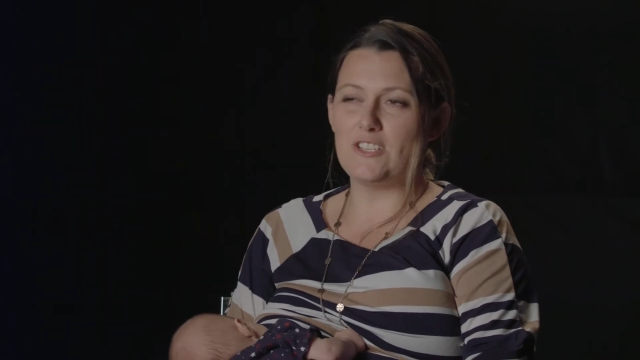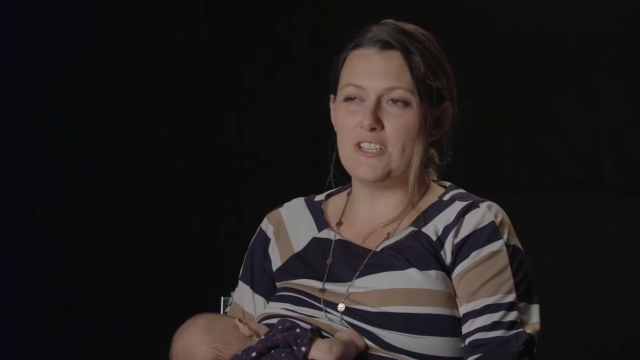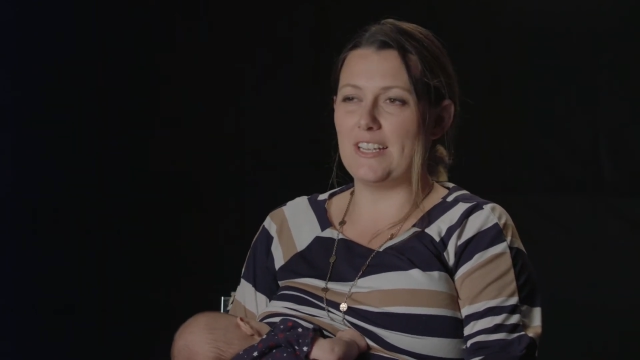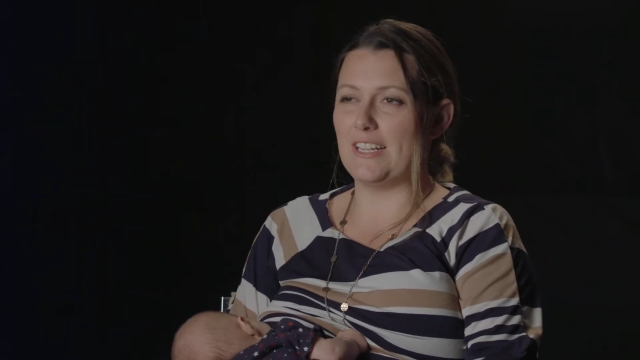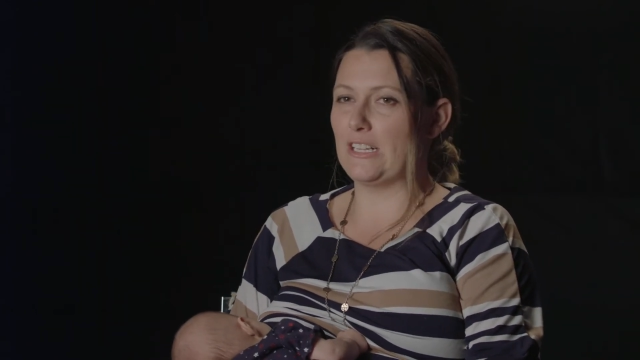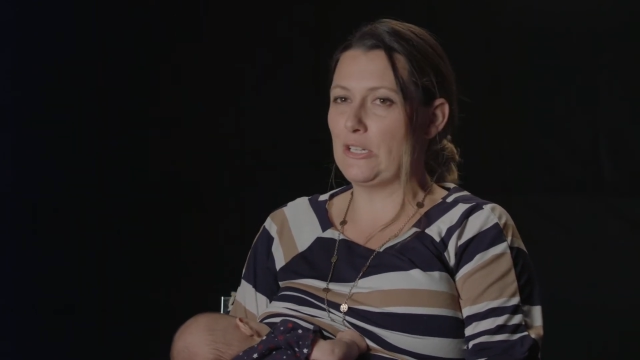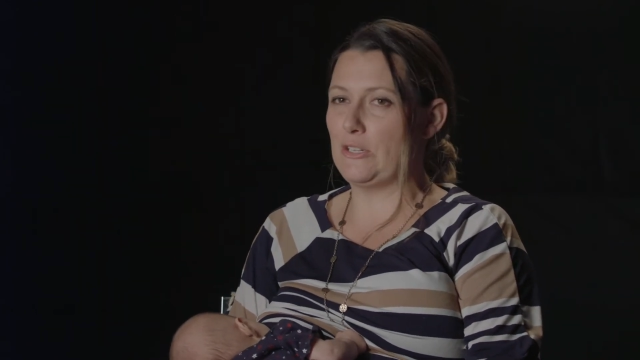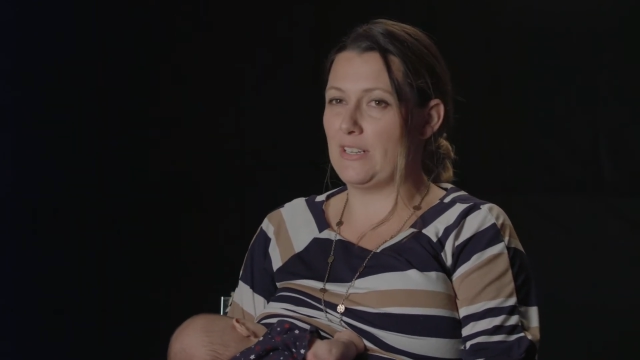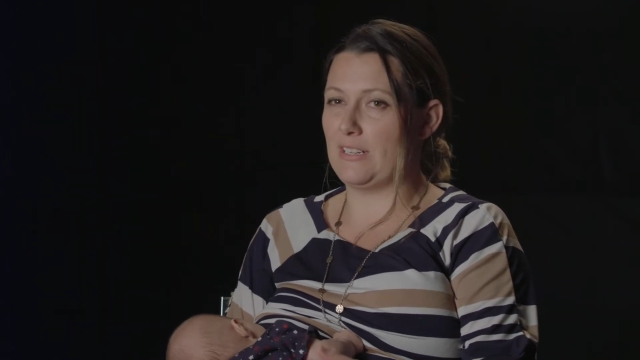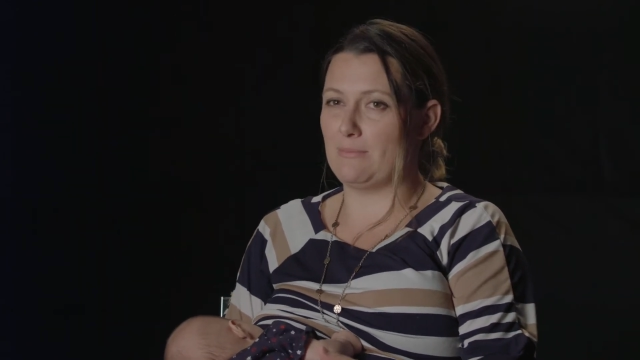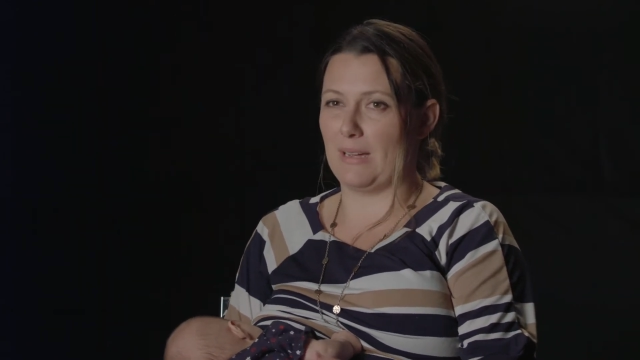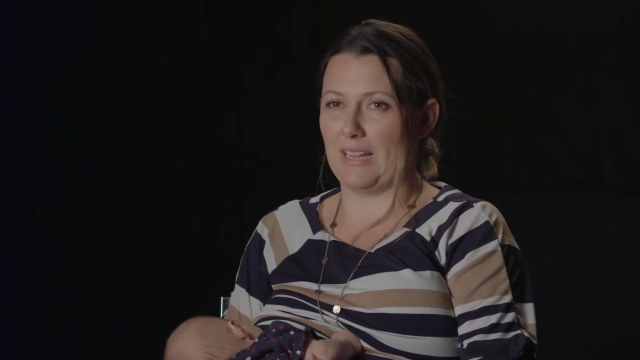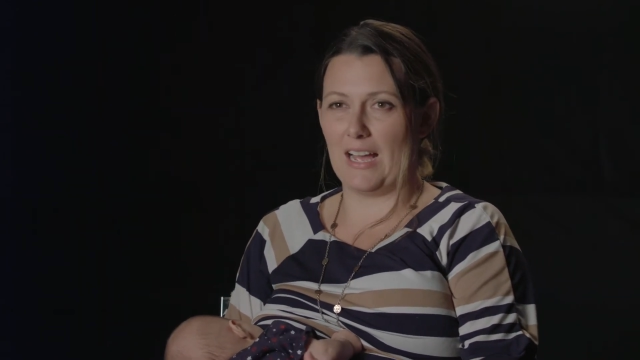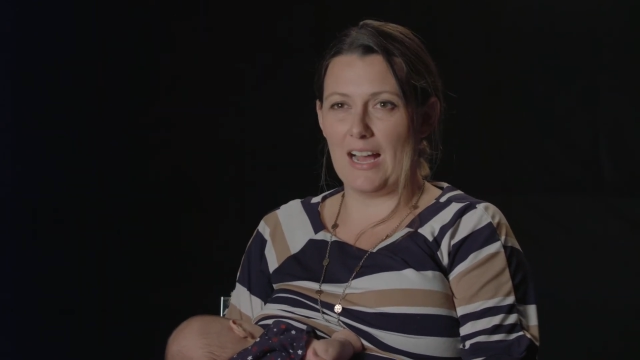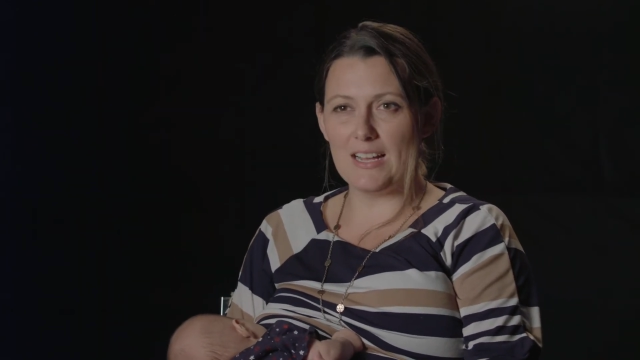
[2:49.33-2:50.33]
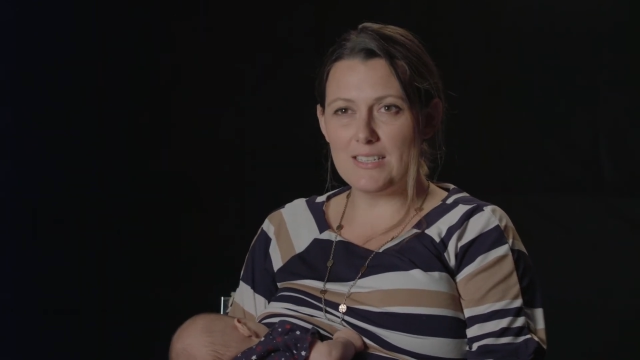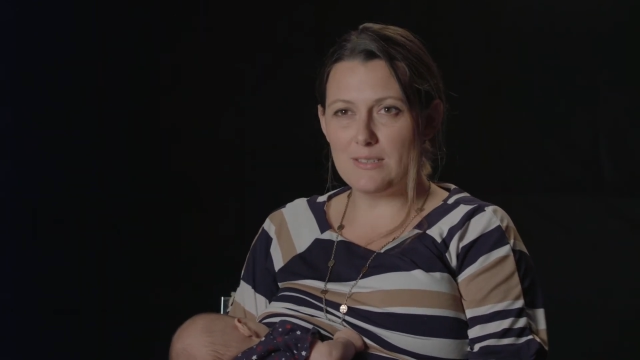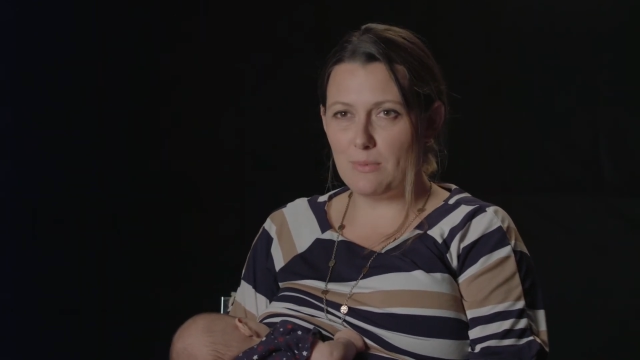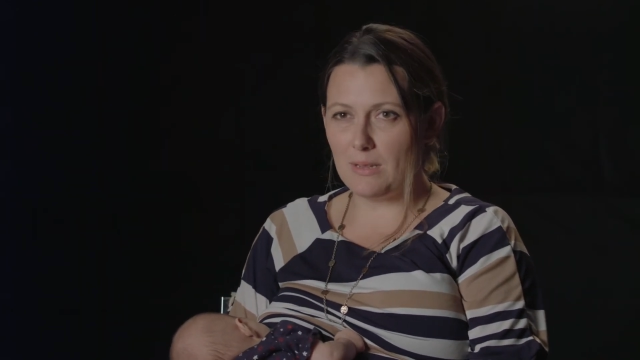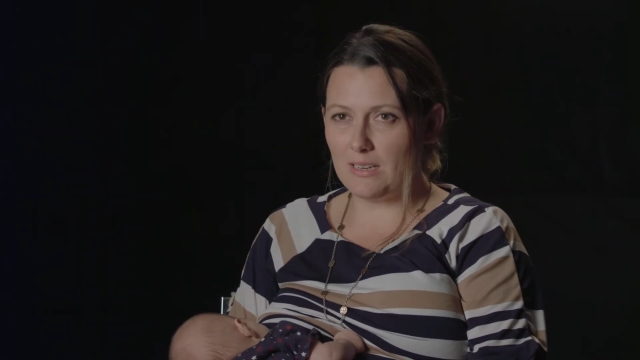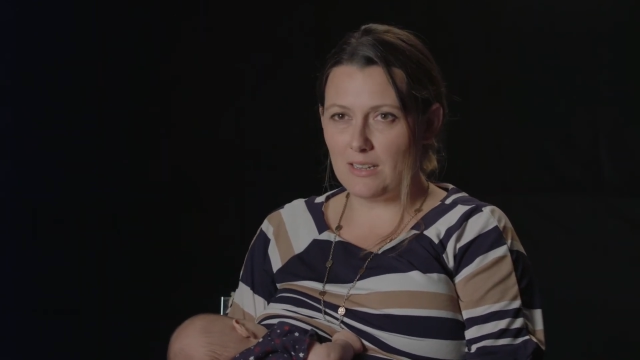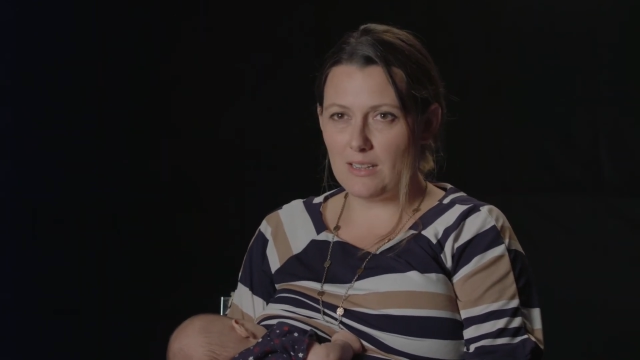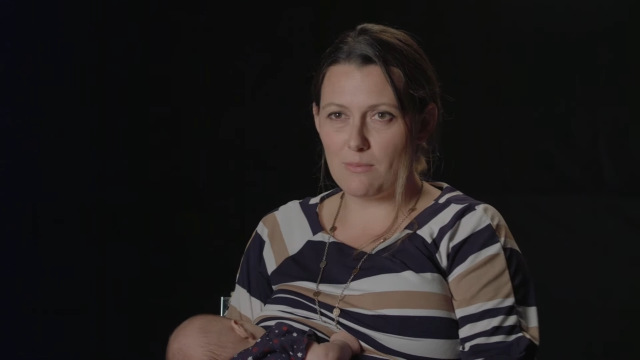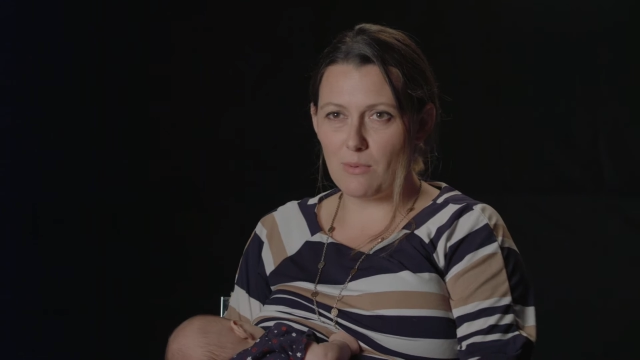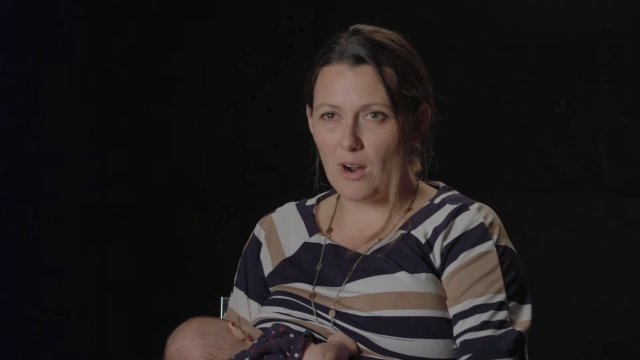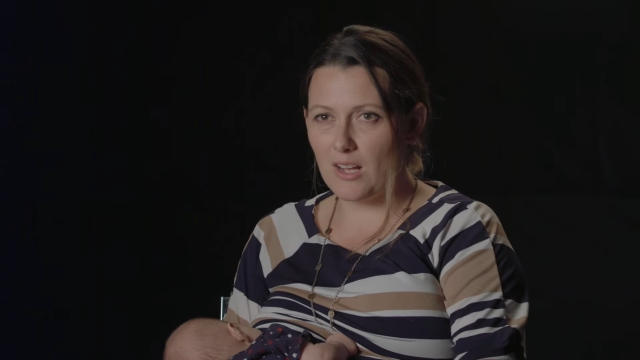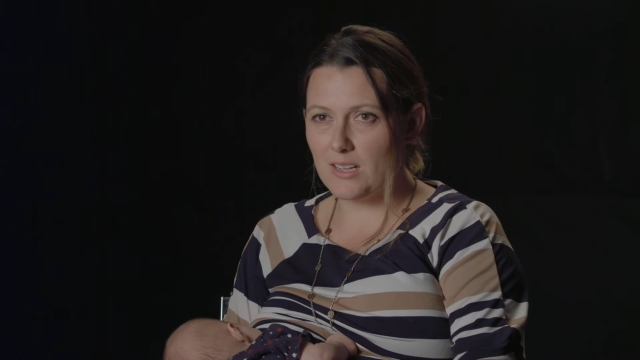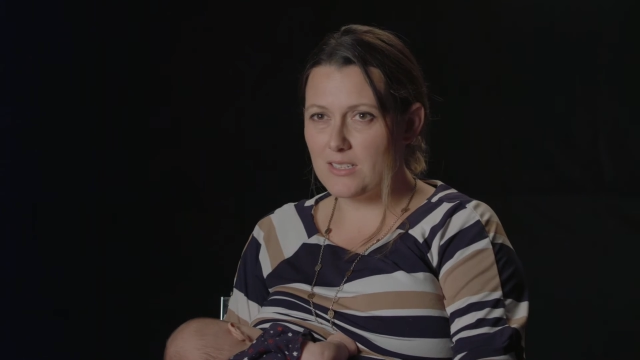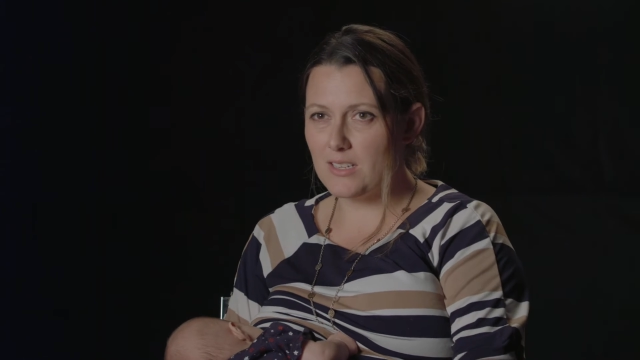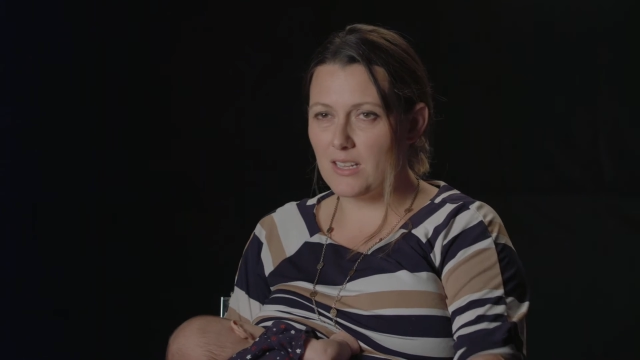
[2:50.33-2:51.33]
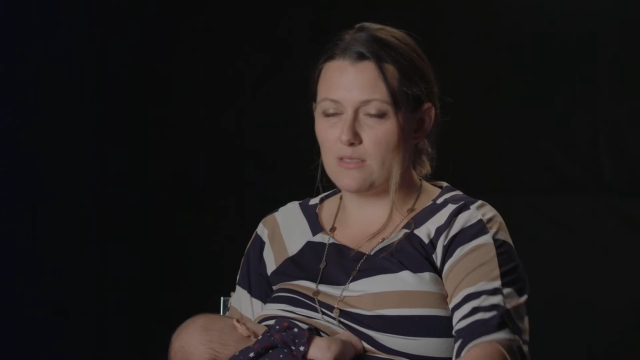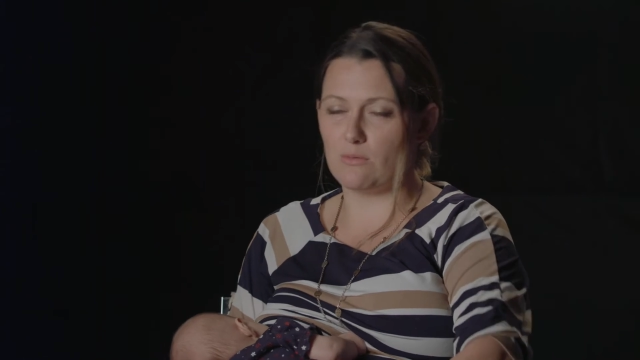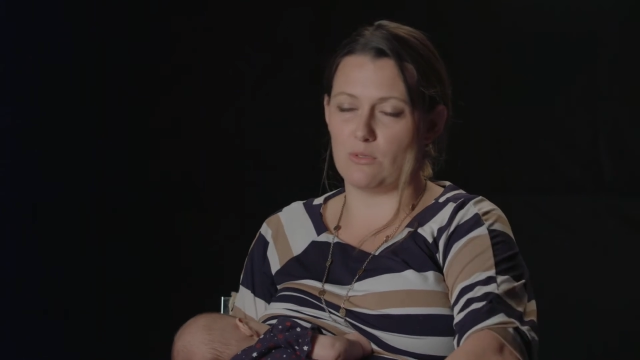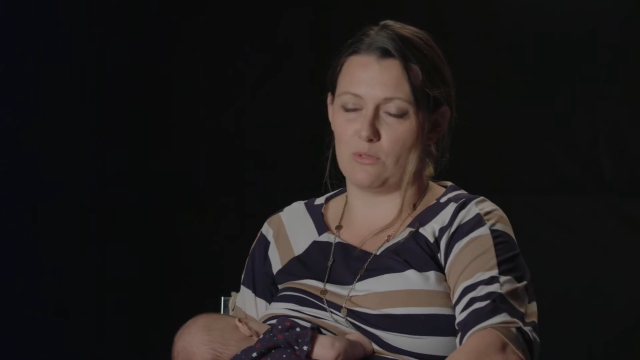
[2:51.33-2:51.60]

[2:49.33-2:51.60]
She included my husband in the process,